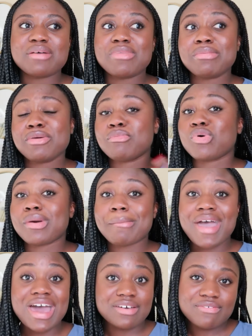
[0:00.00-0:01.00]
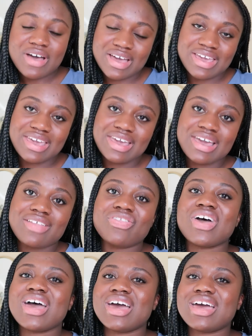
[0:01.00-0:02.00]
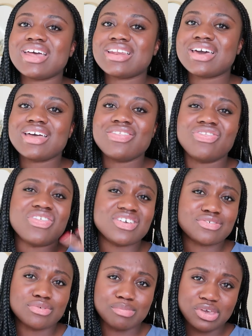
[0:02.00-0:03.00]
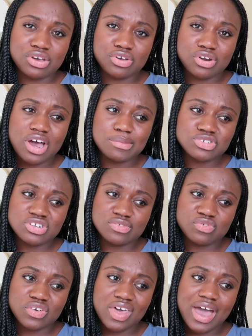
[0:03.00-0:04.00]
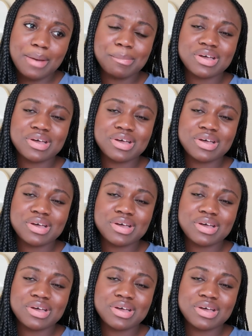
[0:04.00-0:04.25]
maybe more mattifying, then this would be a good option for that.